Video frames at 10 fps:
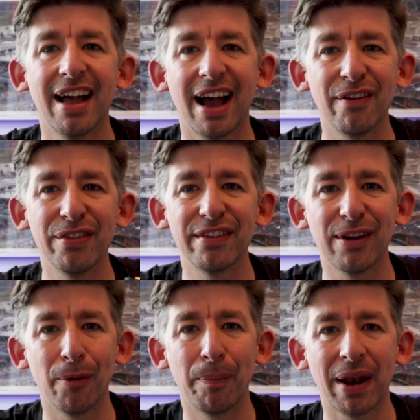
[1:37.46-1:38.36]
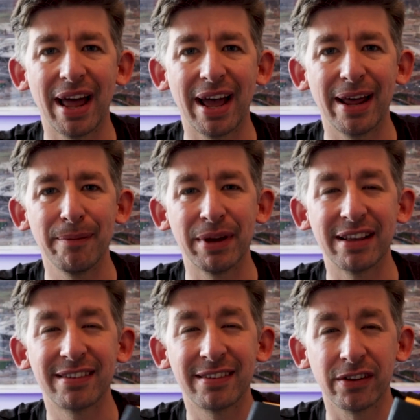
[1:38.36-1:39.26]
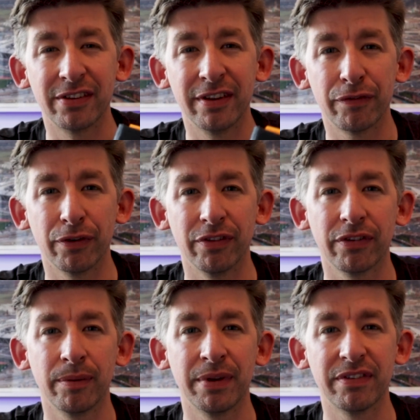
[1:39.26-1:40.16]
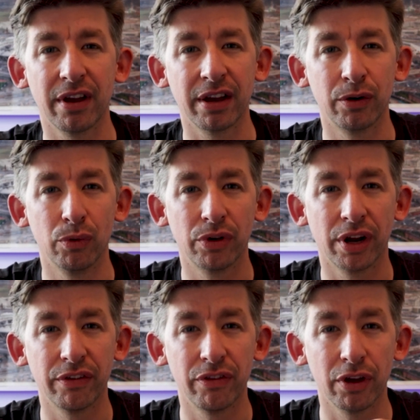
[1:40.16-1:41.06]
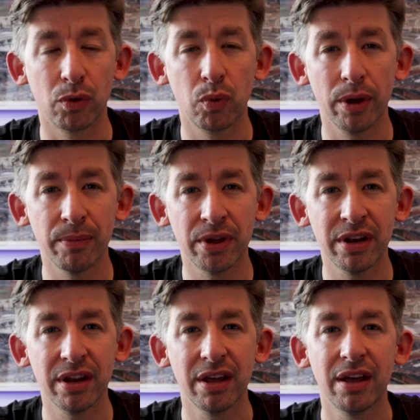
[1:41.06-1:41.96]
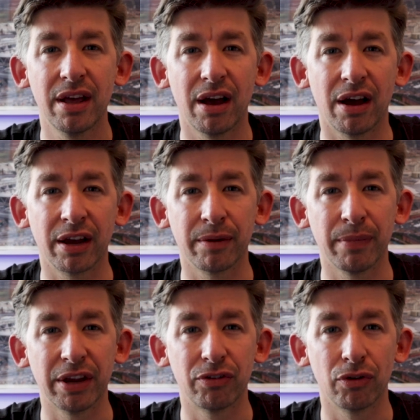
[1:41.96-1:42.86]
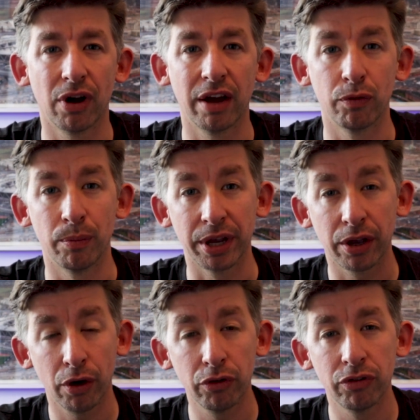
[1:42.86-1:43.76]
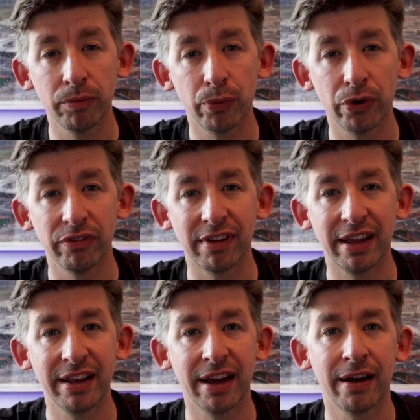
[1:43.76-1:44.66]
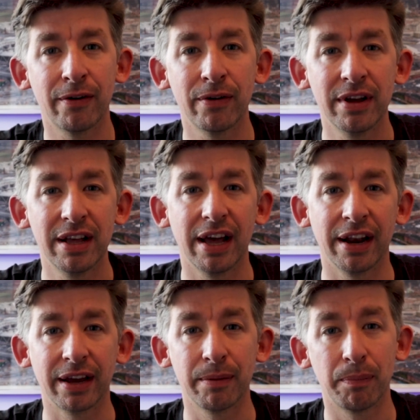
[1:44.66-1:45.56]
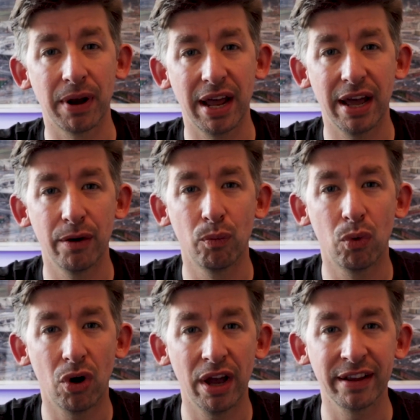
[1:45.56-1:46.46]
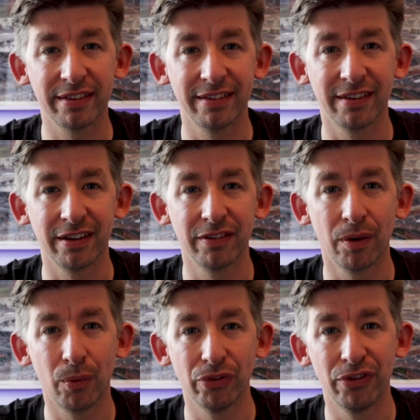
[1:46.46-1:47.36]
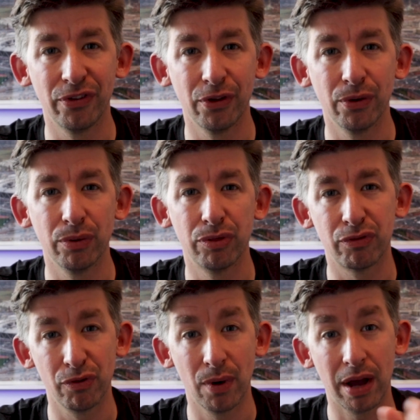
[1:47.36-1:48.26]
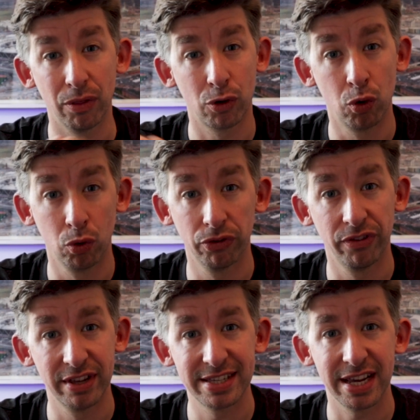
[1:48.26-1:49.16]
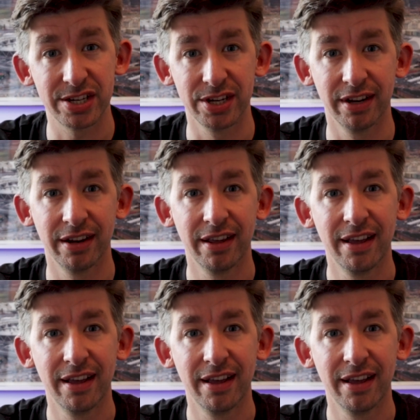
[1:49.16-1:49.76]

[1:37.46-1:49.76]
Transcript: Having this little plan makes such a difference. It means that I can organize the equipment, I can make sure I have all my coaching points laid out, and I can plan what exercises I want to do throughout the course of the session.